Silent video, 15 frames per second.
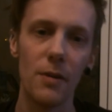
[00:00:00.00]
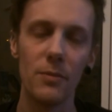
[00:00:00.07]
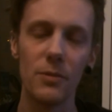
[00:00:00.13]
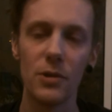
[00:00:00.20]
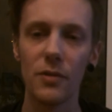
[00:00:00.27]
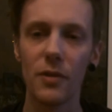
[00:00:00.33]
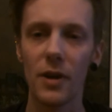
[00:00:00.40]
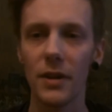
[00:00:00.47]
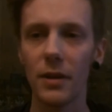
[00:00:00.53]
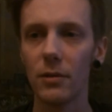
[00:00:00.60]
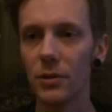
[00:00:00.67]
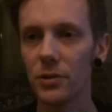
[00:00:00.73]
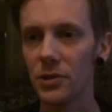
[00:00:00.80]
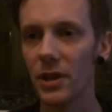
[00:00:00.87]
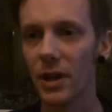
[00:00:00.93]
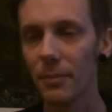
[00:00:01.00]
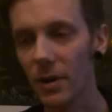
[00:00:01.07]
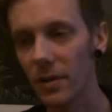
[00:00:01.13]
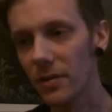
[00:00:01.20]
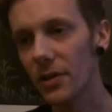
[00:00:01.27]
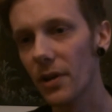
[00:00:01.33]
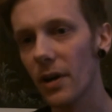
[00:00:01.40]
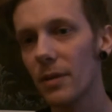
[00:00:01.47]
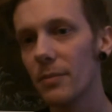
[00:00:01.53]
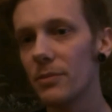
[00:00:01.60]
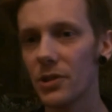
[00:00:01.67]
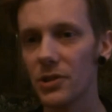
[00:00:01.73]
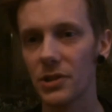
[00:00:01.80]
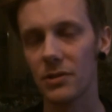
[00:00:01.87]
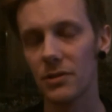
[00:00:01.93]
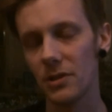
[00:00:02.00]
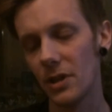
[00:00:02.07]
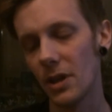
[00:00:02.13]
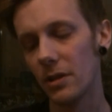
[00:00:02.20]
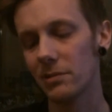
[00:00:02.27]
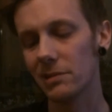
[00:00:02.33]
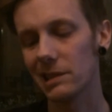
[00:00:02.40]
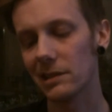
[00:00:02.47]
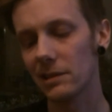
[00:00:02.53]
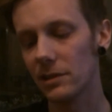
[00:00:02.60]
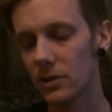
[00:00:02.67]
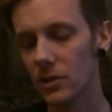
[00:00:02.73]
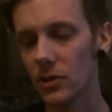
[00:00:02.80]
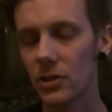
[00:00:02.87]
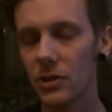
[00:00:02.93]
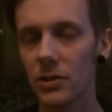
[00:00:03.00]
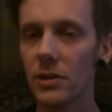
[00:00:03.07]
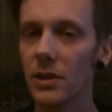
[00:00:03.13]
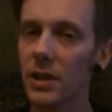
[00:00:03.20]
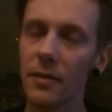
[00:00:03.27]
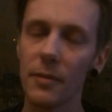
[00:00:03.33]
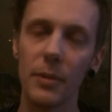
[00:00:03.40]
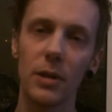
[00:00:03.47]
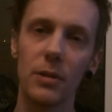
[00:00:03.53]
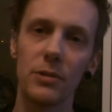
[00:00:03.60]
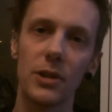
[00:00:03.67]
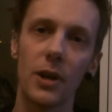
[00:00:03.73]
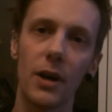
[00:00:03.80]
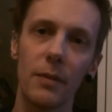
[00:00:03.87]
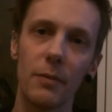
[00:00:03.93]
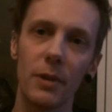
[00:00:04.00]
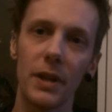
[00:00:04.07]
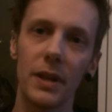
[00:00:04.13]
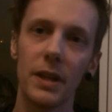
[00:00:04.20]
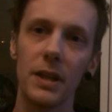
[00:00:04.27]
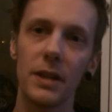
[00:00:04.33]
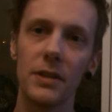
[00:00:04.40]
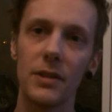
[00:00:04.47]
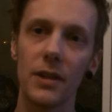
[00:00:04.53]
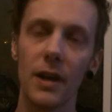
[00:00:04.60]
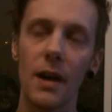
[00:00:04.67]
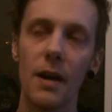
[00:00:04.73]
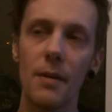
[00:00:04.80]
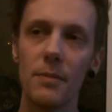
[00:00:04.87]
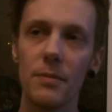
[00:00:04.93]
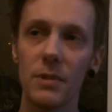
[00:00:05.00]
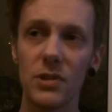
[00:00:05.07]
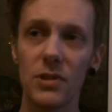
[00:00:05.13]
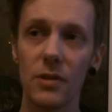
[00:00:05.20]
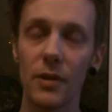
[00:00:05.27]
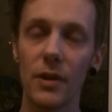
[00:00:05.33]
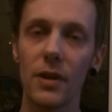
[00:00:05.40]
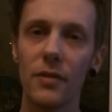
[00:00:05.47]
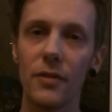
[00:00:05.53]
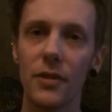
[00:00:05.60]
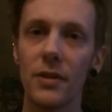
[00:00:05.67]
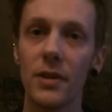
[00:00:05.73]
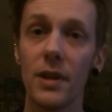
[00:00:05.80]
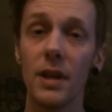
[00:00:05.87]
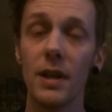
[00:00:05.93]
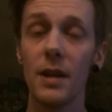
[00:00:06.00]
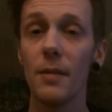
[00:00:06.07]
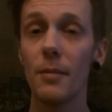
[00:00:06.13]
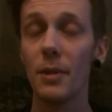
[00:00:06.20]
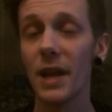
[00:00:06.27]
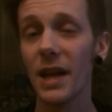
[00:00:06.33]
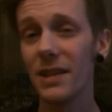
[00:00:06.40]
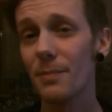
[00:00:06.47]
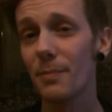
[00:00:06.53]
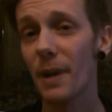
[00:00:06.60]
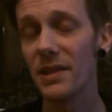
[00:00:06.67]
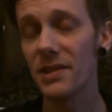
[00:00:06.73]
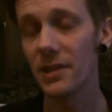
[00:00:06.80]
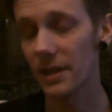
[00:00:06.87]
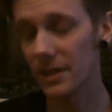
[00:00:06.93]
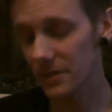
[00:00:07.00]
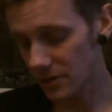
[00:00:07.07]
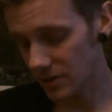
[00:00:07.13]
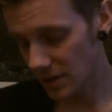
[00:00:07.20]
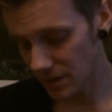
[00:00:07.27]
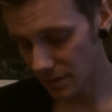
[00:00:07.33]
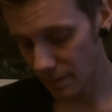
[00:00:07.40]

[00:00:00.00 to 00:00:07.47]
You'll find they'll loosen up over time. Just give them a little tighten when they need. It's not very often, but that's basically scissor